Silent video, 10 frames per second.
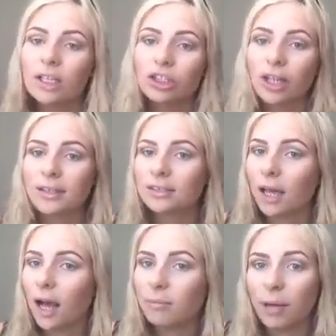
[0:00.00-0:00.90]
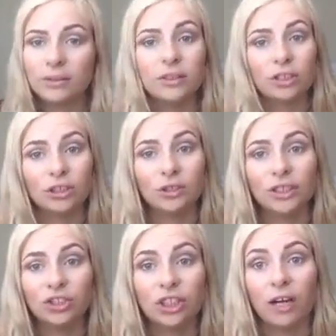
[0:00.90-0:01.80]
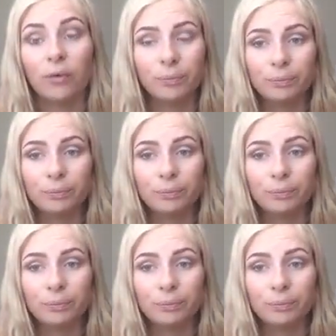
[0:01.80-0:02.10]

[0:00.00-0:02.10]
Just, I would suggest using gel.